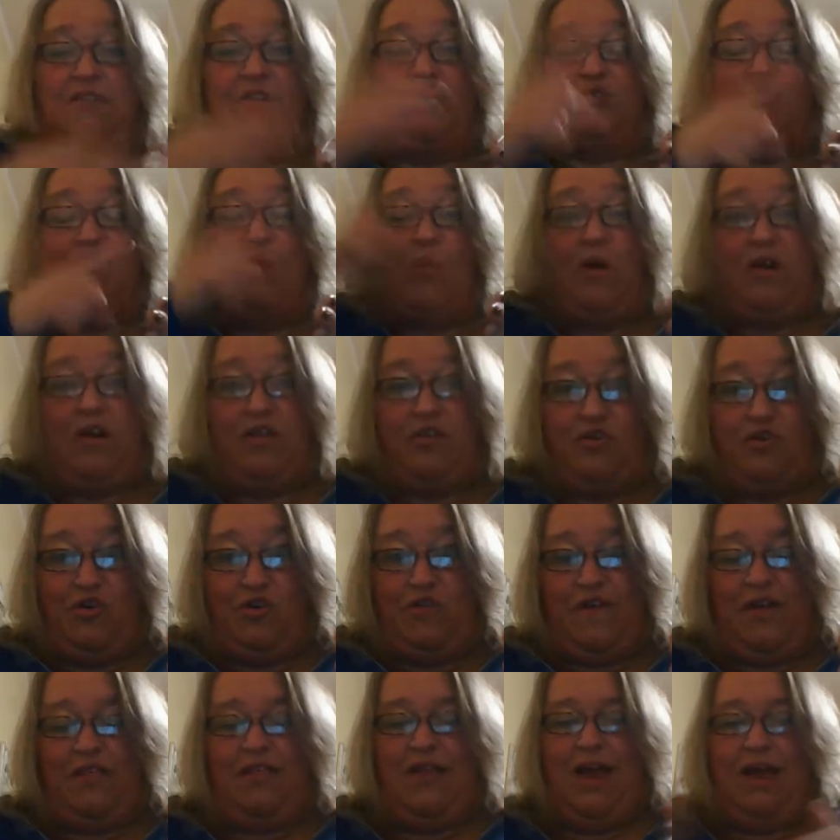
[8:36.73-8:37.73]
There's one other
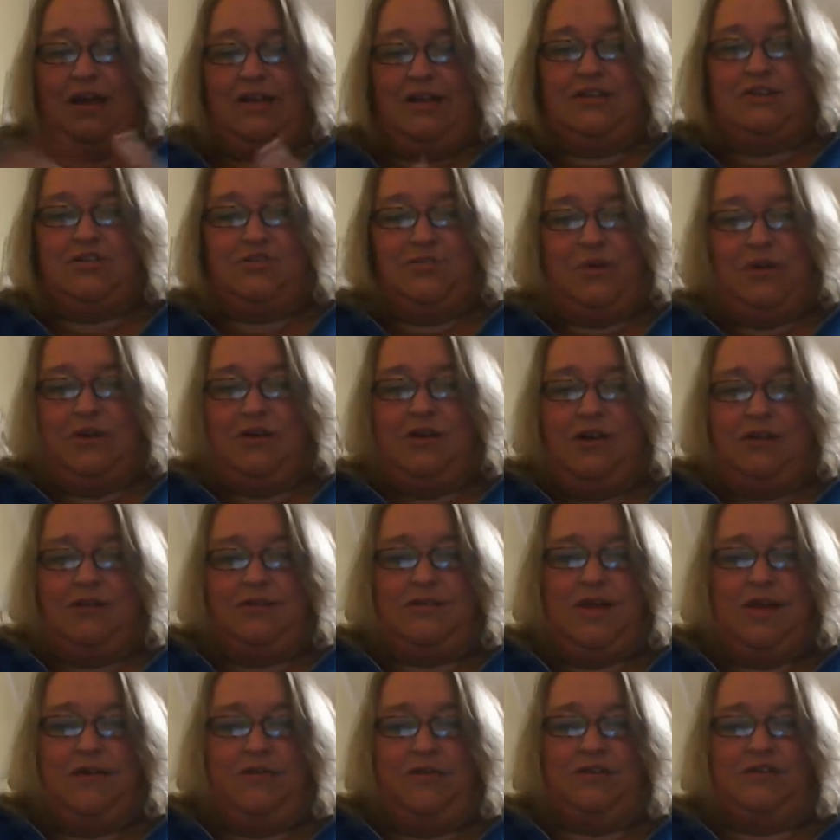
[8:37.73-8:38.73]
novella I need to read
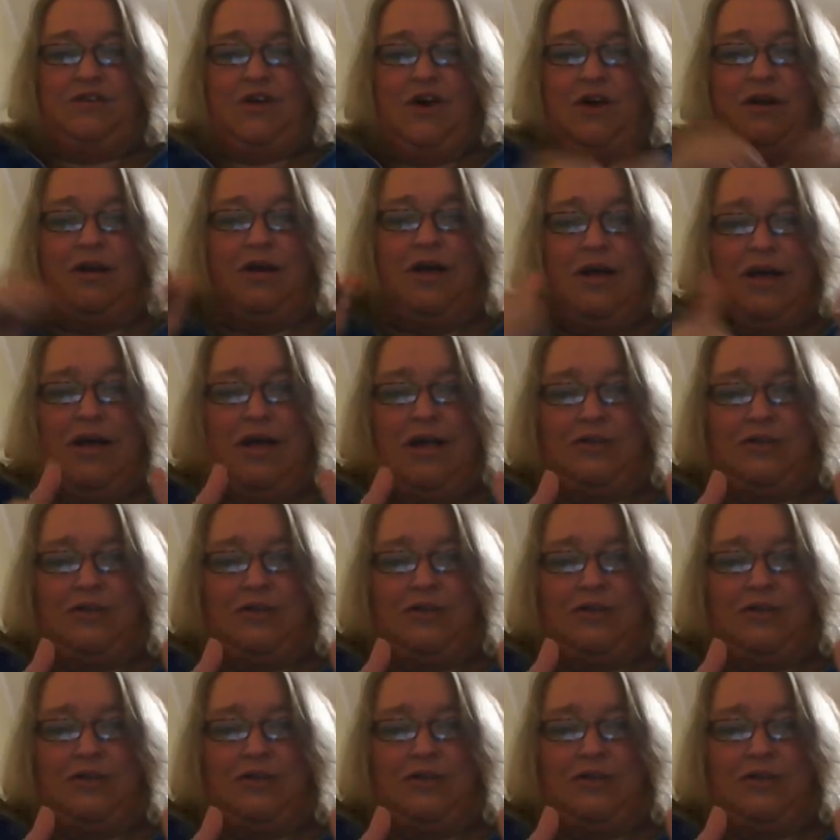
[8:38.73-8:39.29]
called Siren Song,